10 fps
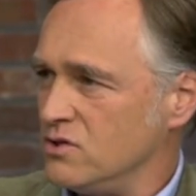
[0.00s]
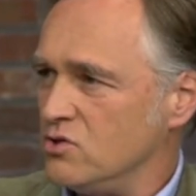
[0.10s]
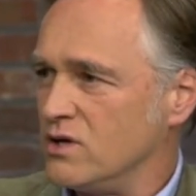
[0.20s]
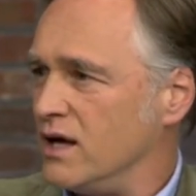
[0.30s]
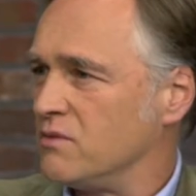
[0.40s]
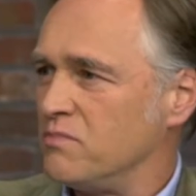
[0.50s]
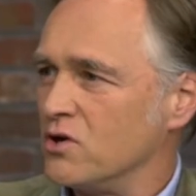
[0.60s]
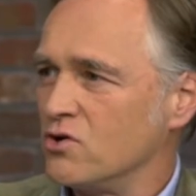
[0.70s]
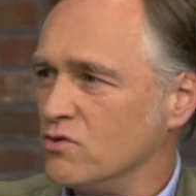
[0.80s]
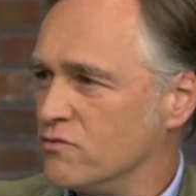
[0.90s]
you can't
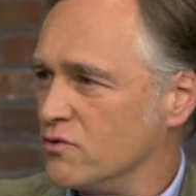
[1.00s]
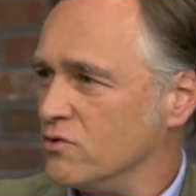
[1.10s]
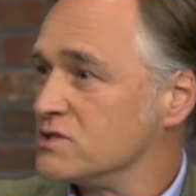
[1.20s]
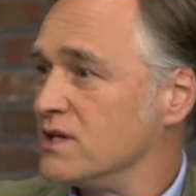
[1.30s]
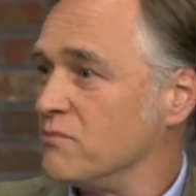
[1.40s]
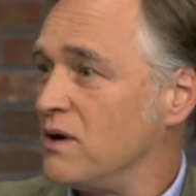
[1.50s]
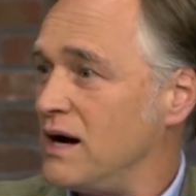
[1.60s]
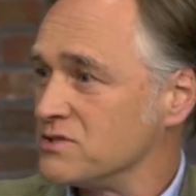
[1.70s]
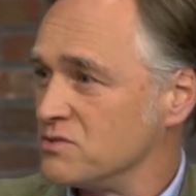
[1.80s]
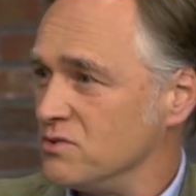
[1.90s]
bear good fruit. It's not
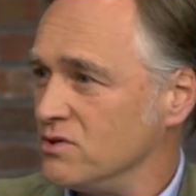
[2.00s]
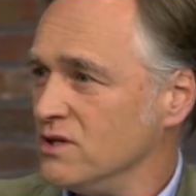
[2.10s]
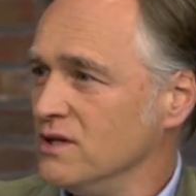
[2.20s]
possible.